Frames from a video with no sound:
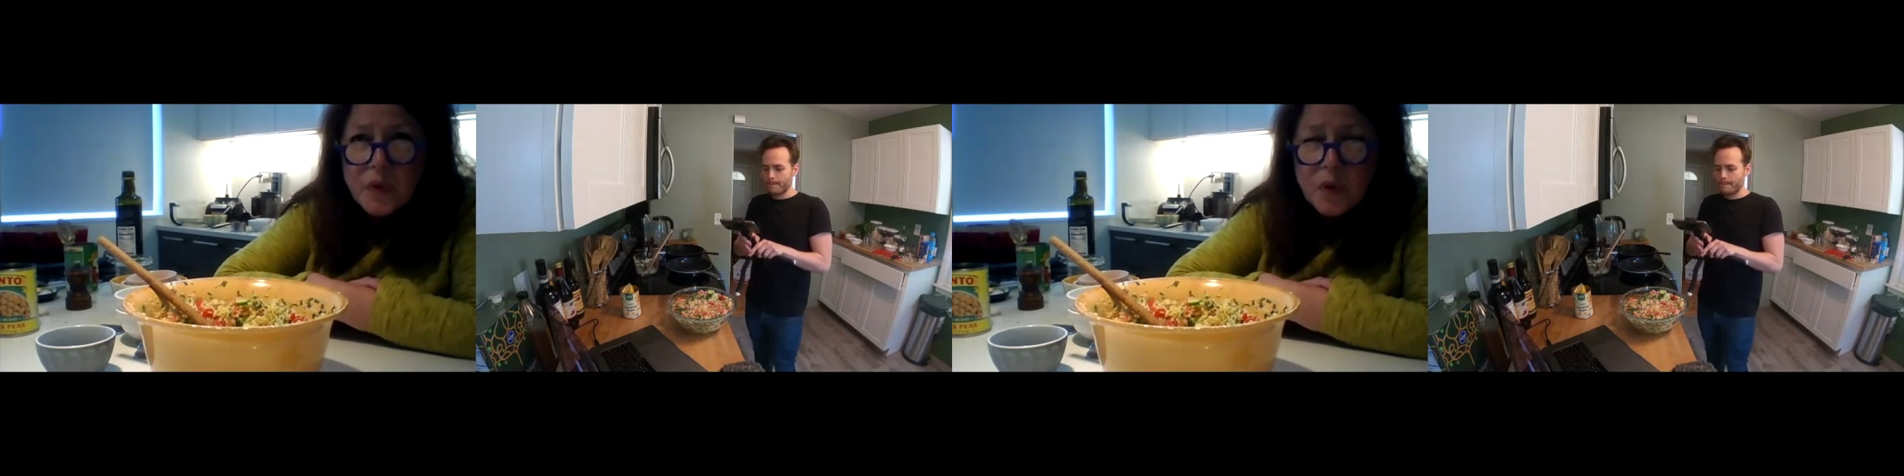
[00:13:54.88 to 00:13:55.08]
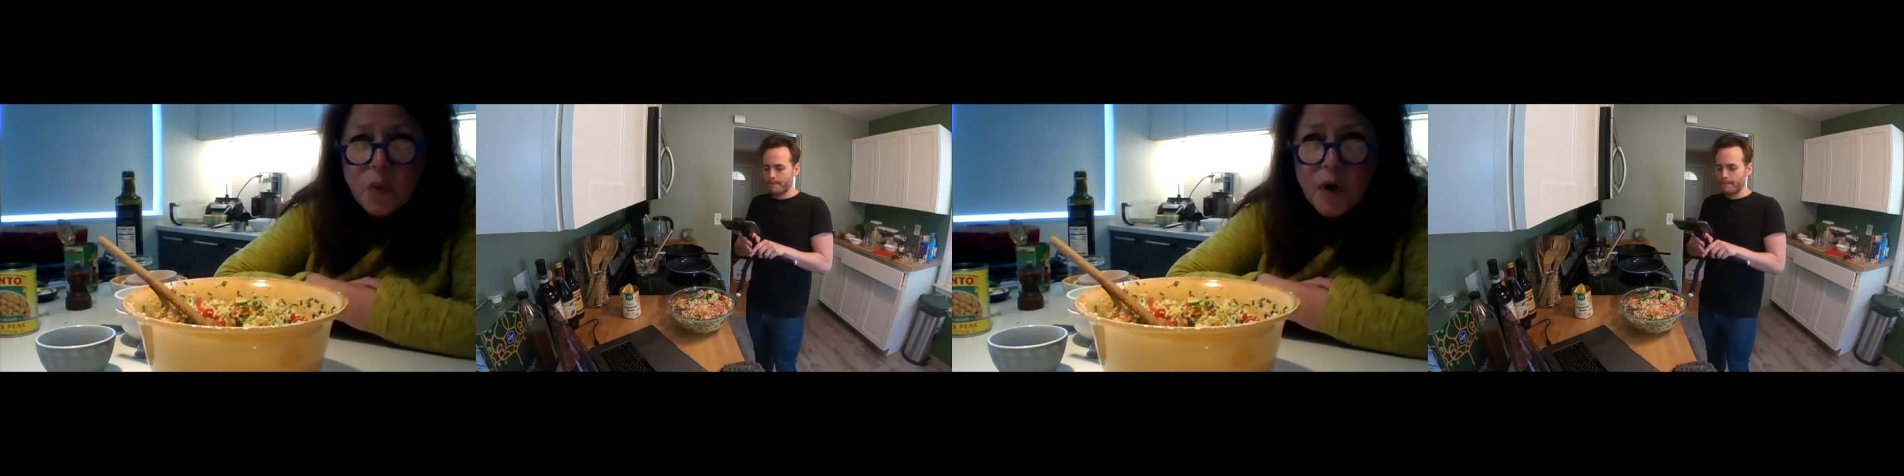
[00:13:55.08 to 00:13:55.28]

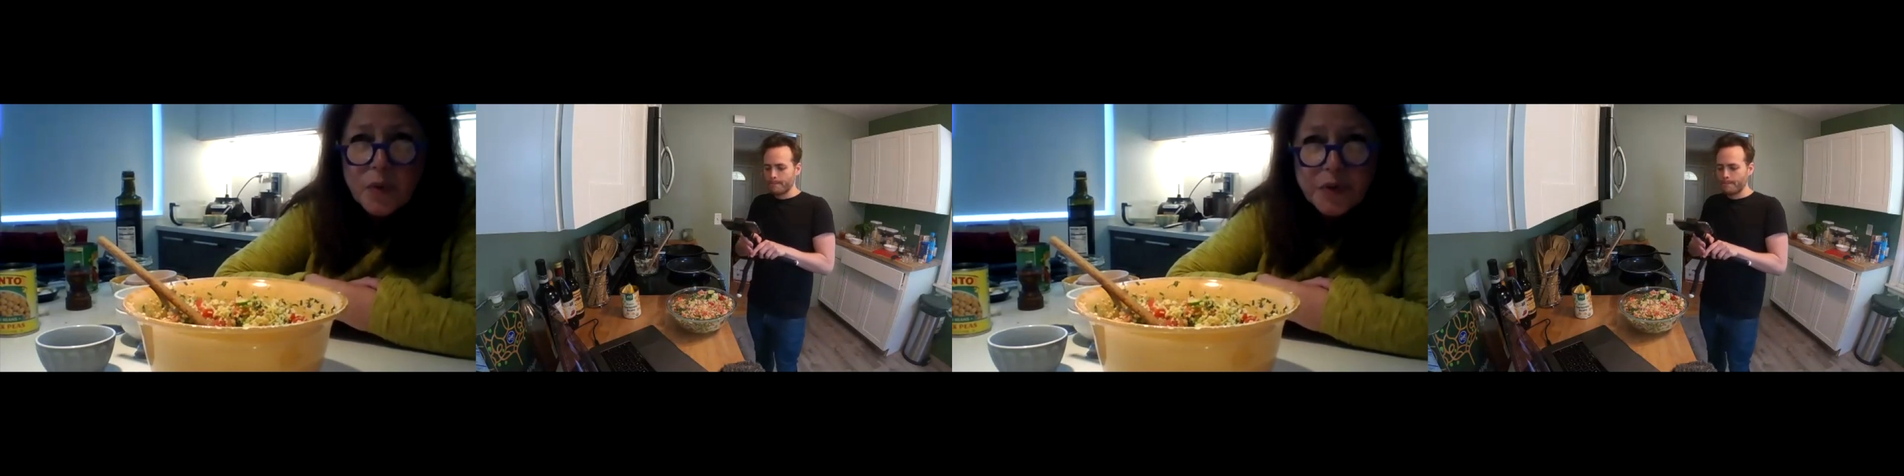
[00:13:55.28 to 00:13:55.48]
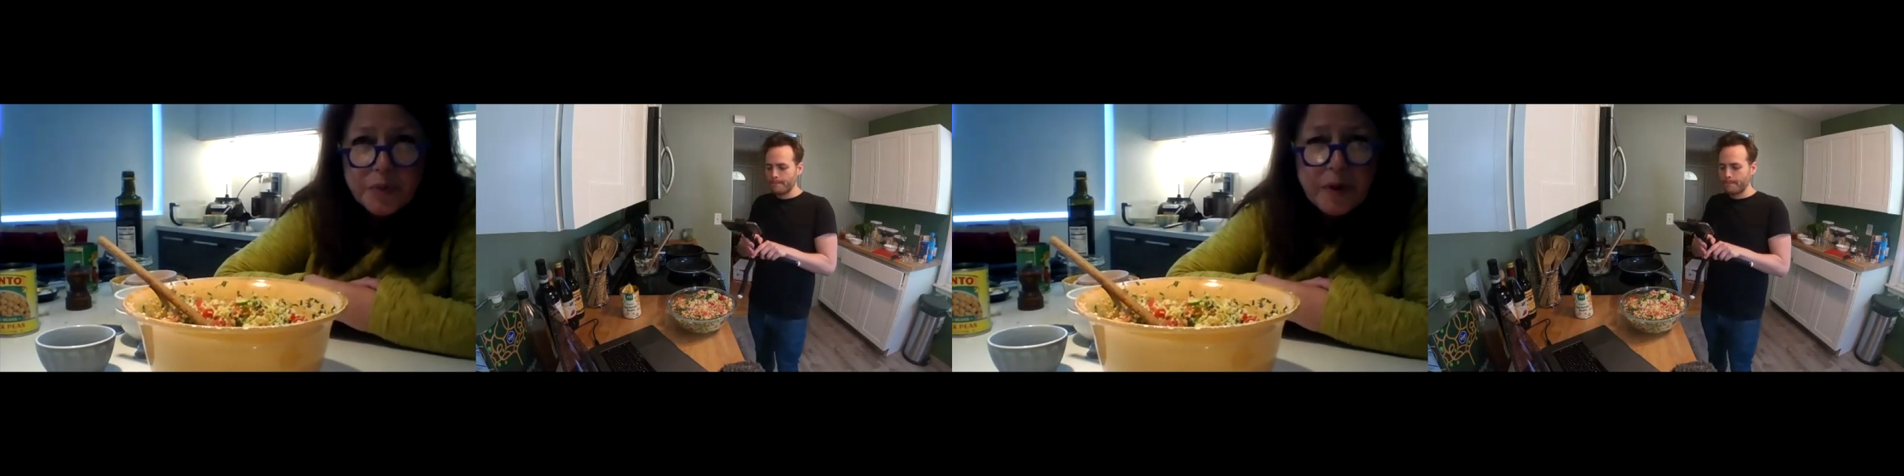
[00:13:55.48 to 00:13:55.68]
work
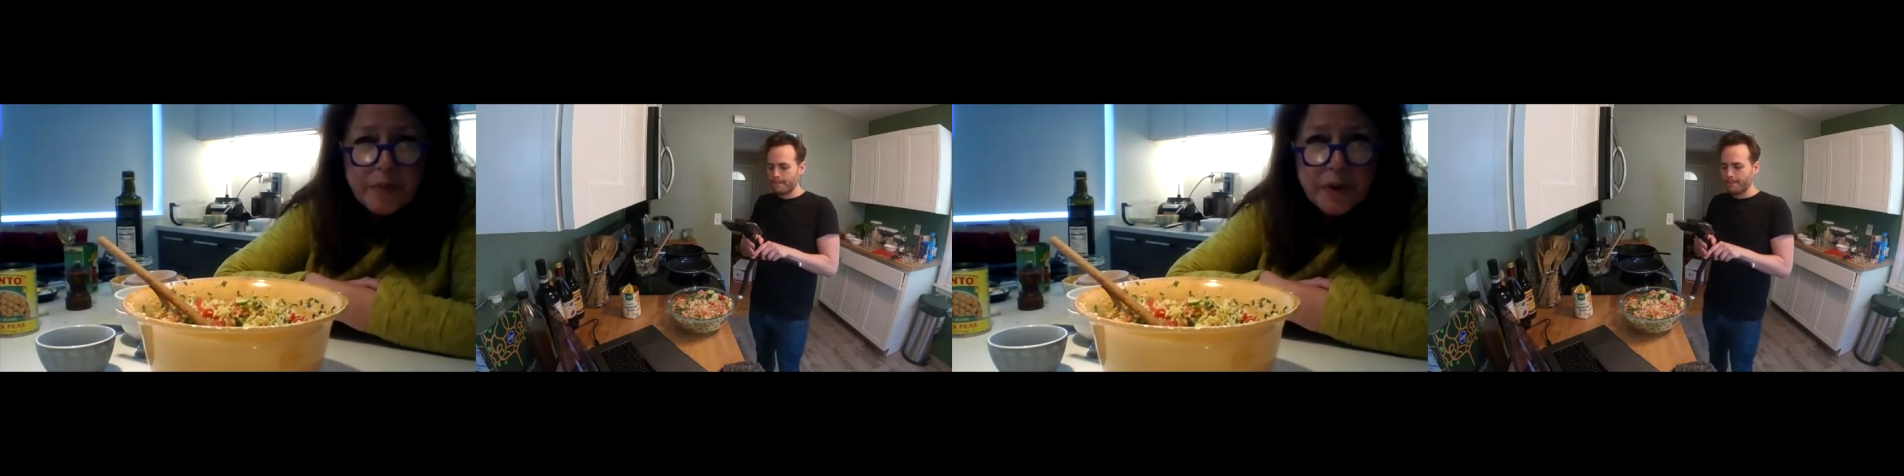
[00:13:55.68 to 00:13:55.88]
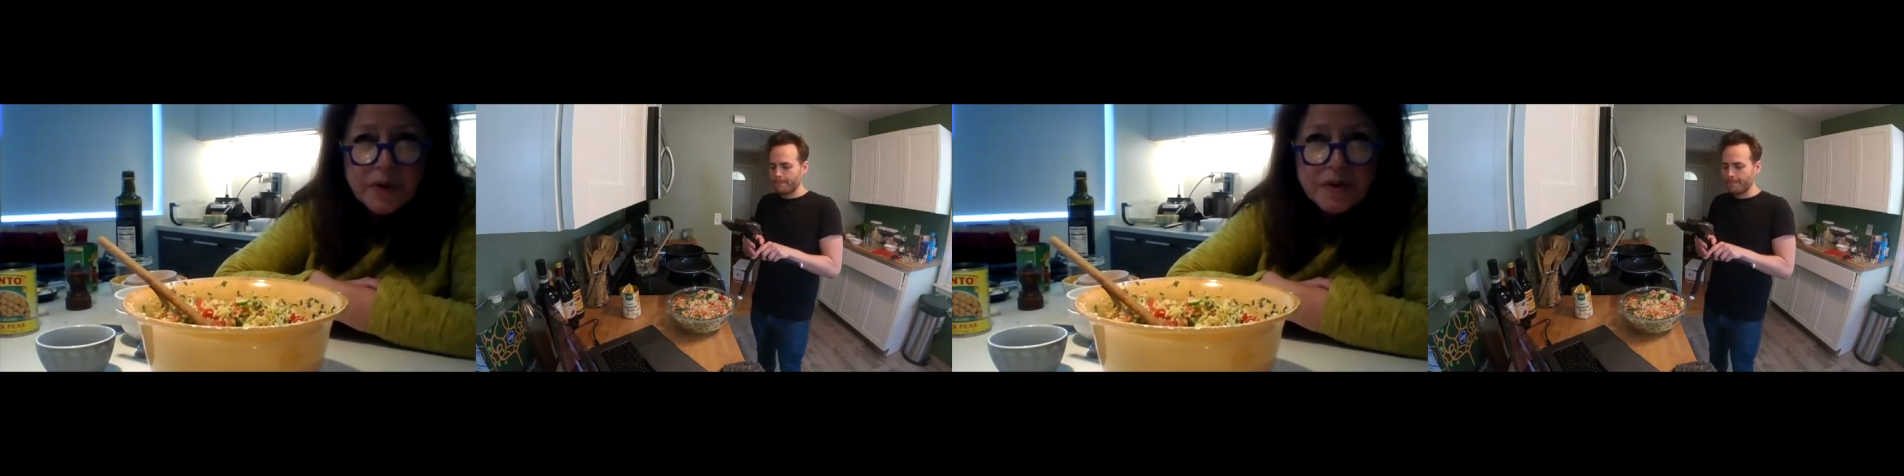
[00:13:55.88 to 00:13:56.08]
with
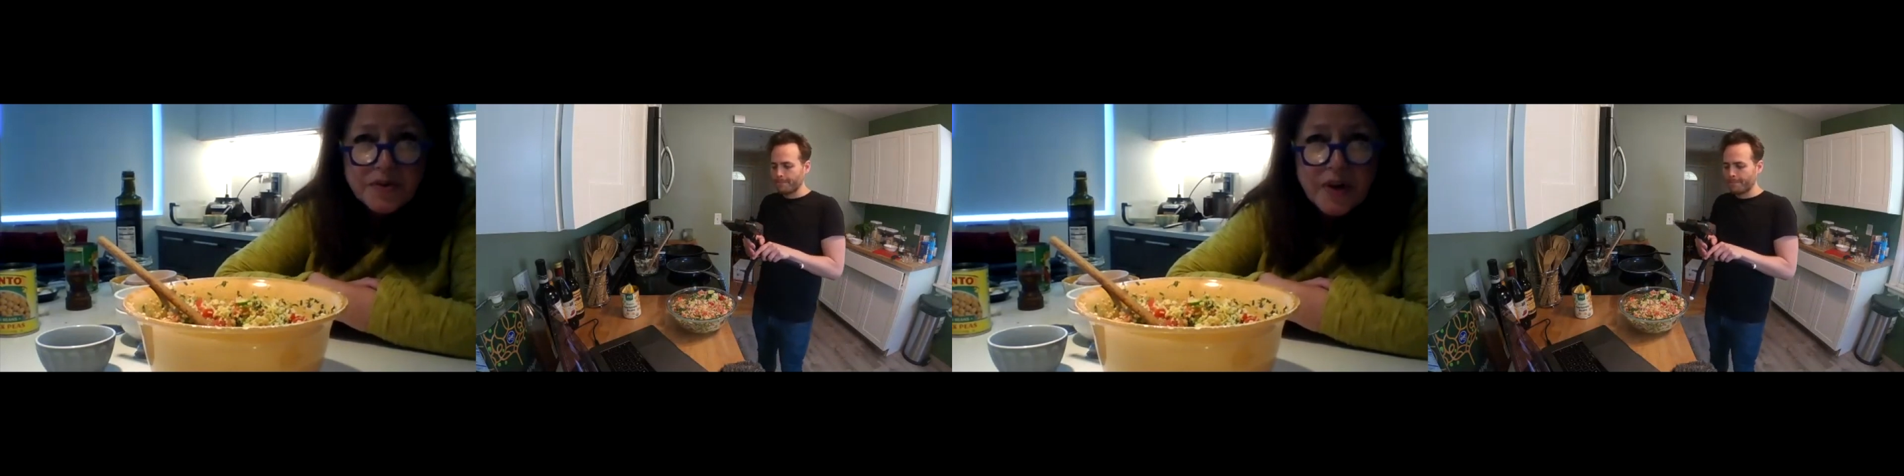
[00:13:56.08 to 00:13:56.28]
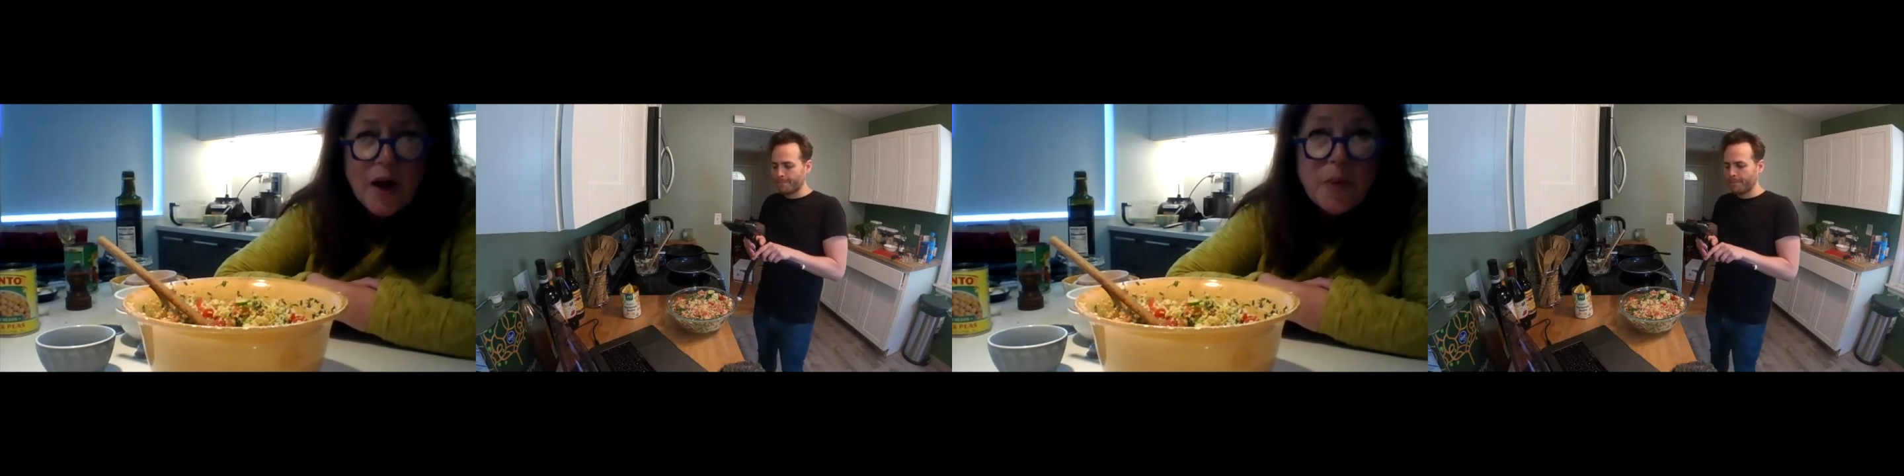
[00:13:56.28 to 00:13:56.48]
people
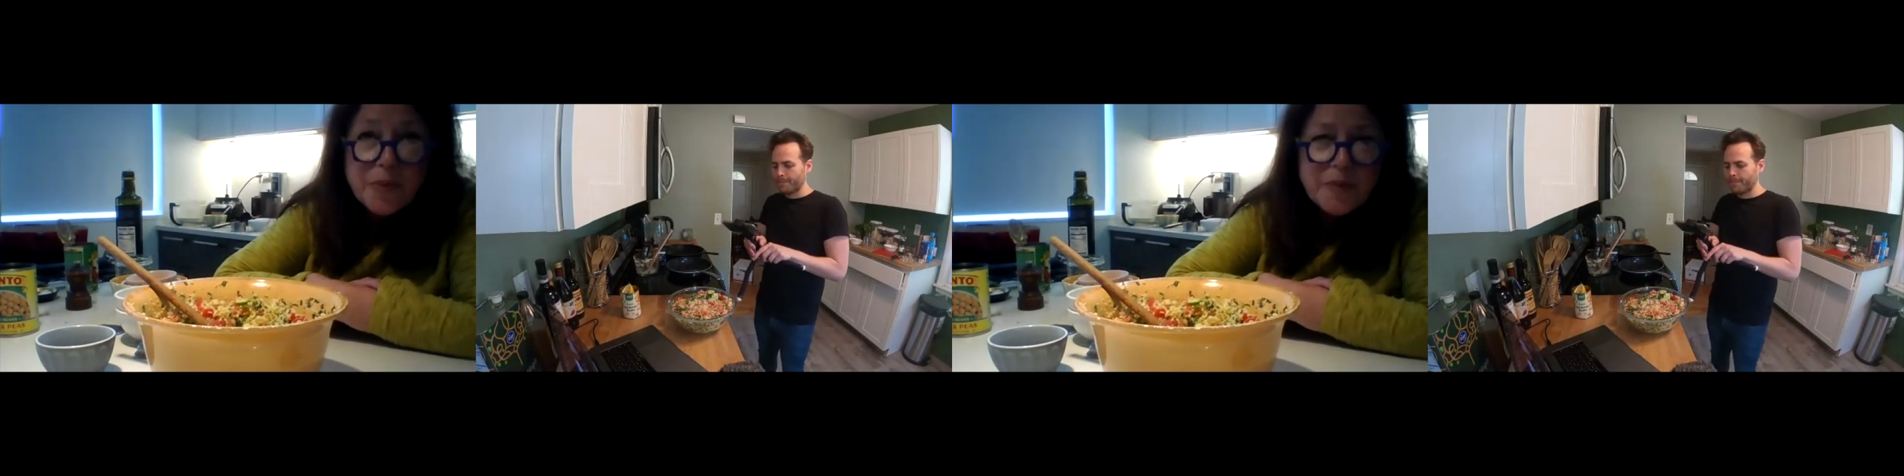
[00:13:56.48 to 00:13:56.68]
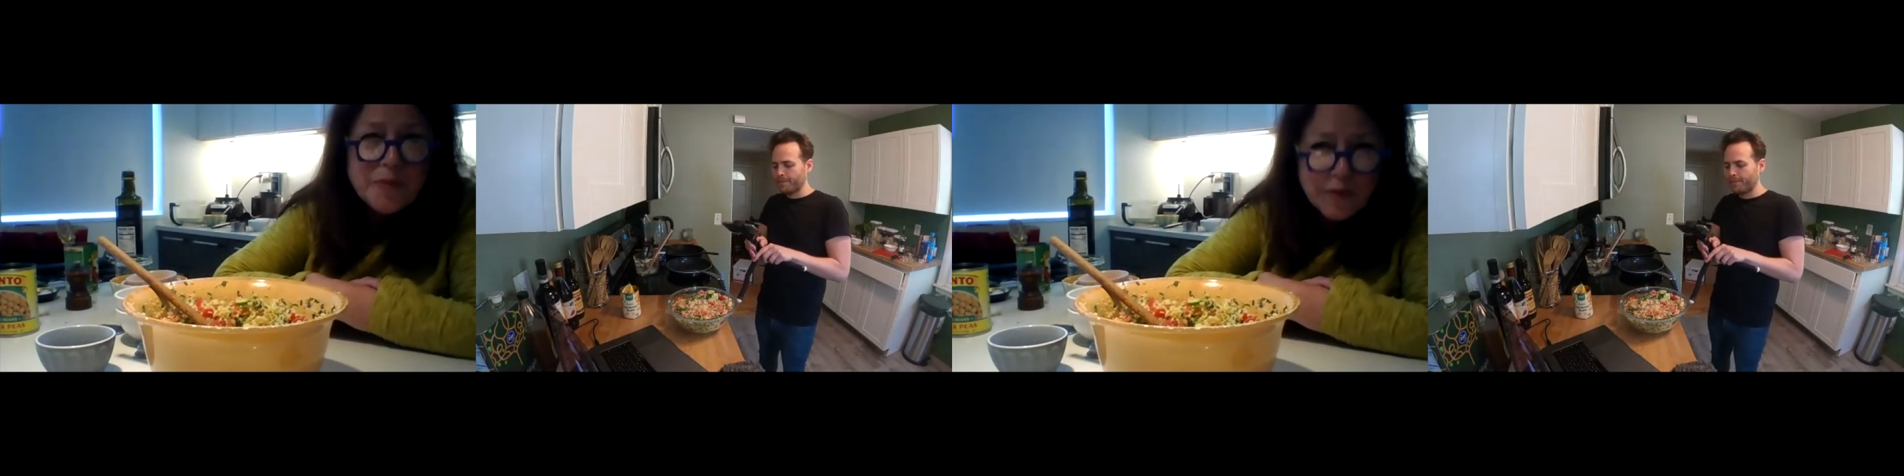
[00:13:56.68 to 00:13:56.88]
to help
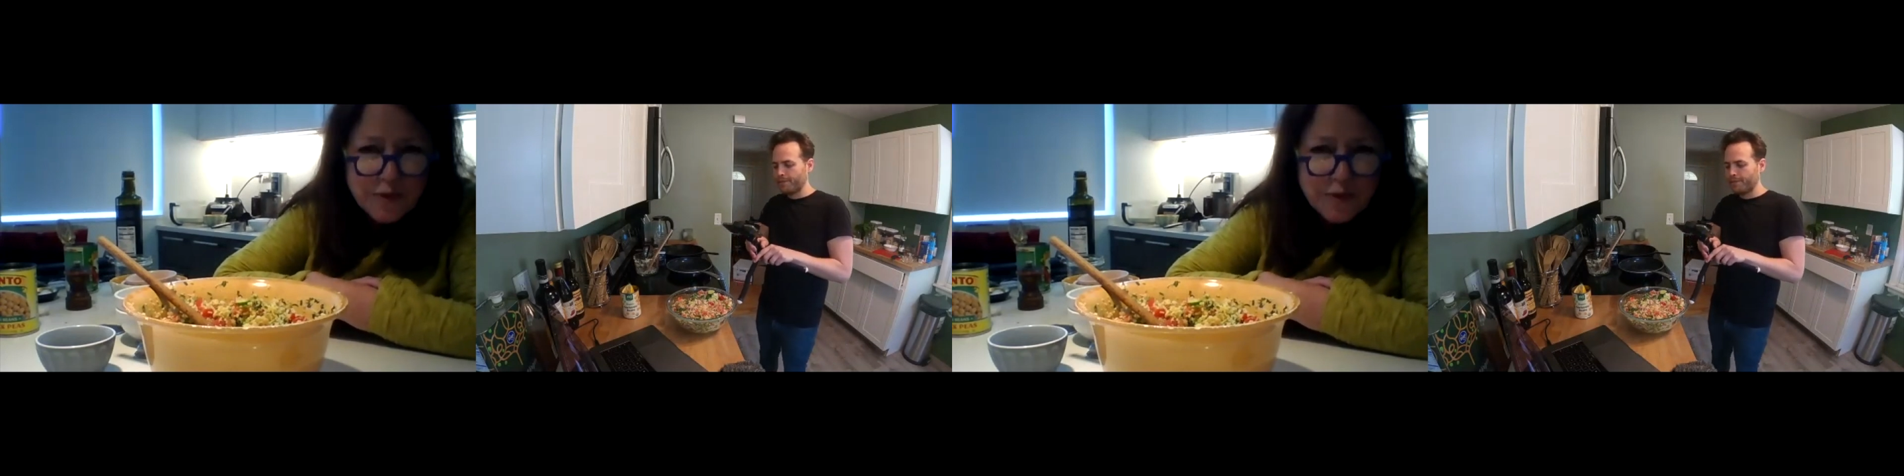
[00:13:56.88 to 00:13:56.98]
them